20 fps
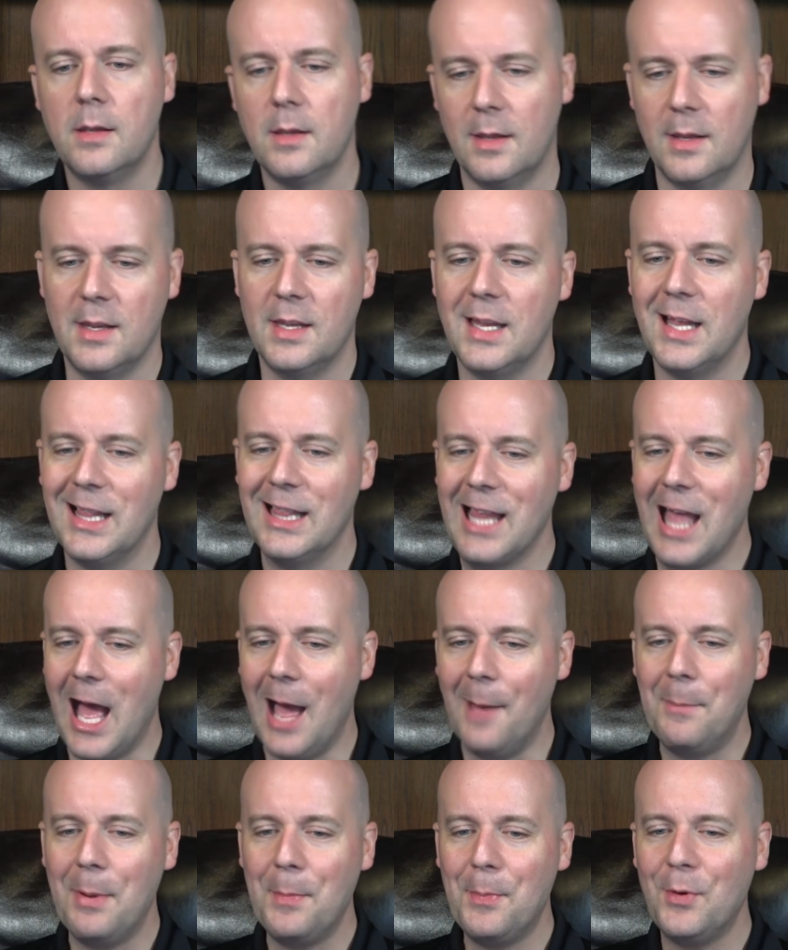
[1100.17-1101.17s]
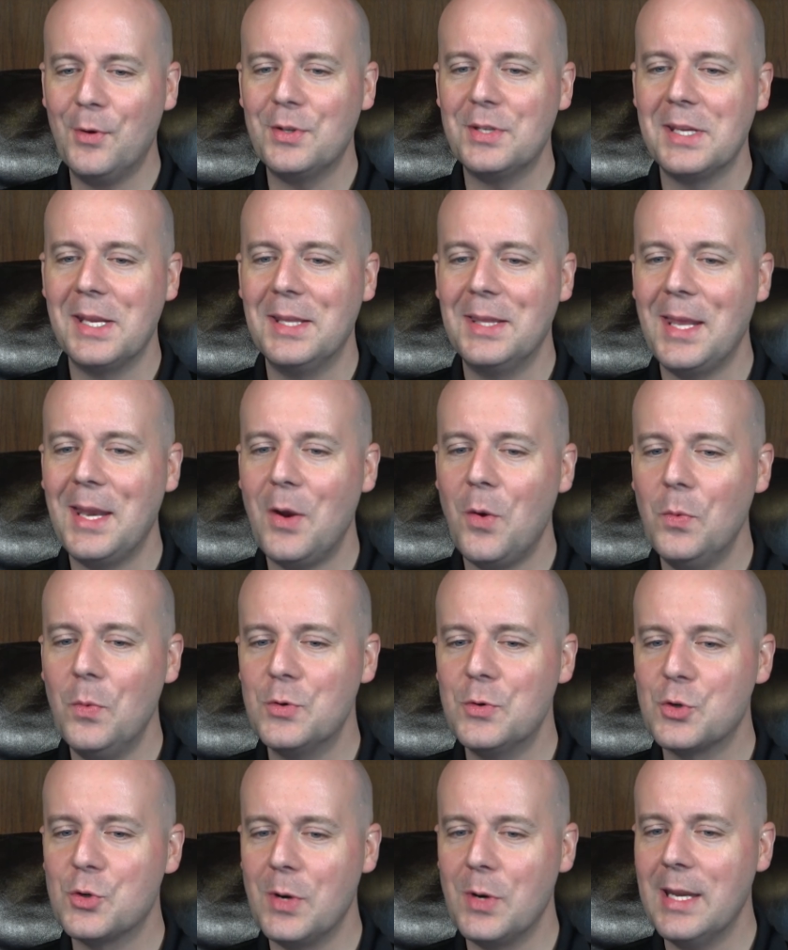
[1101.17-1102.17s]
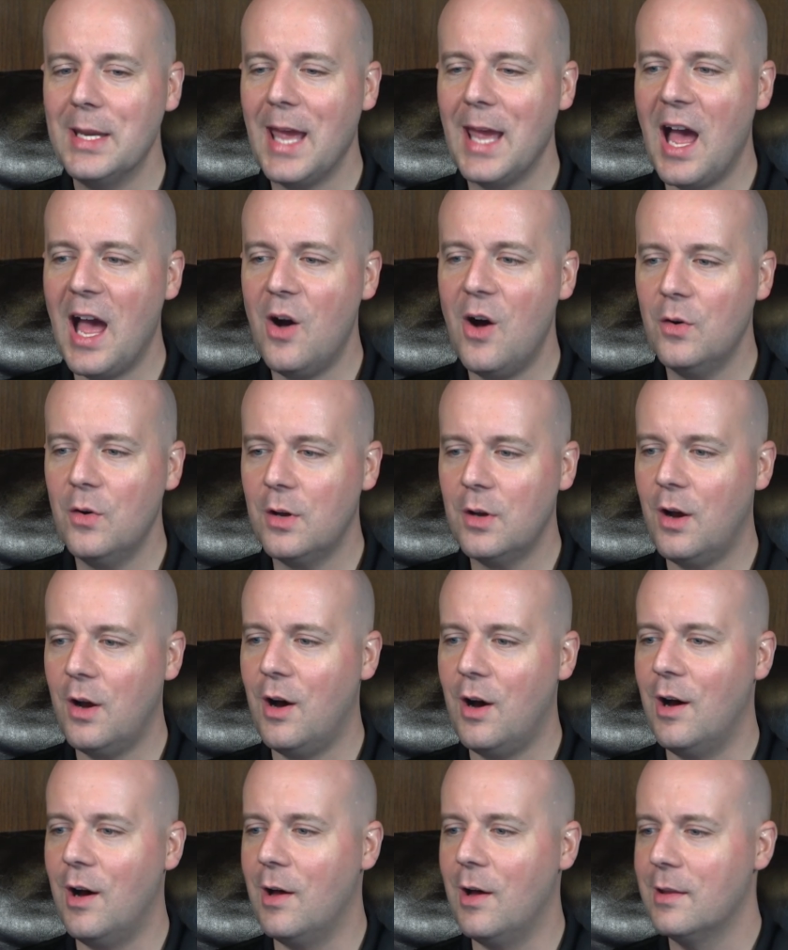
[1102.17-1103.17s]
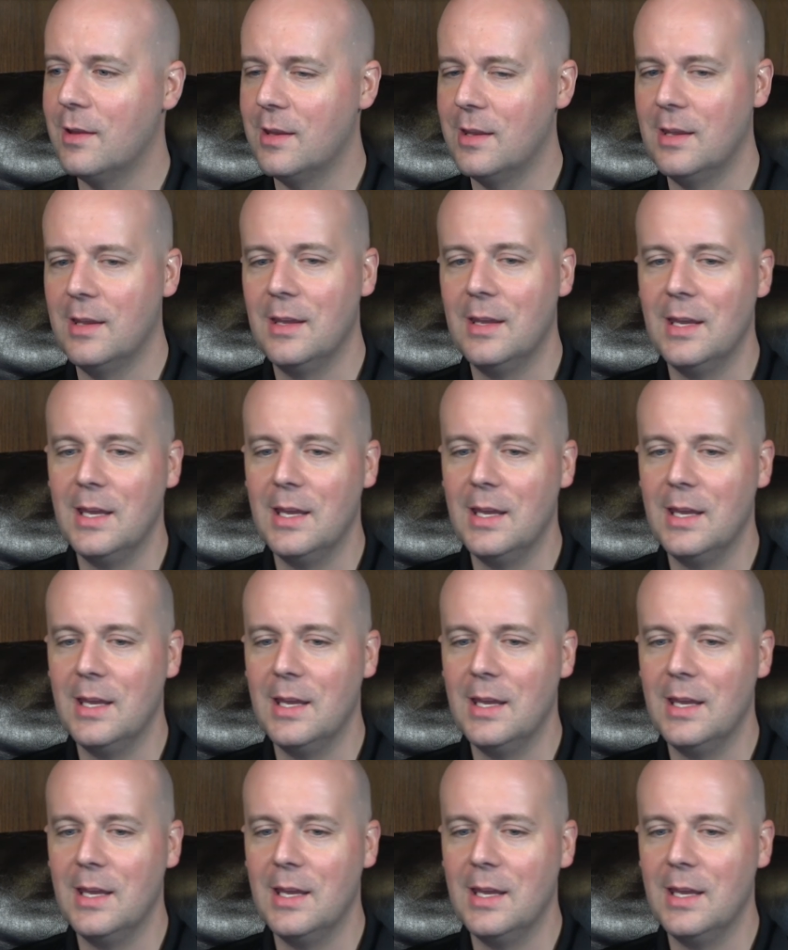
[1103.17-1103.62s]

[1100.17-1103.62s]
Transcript: A lot of people say they don't drink alcohol.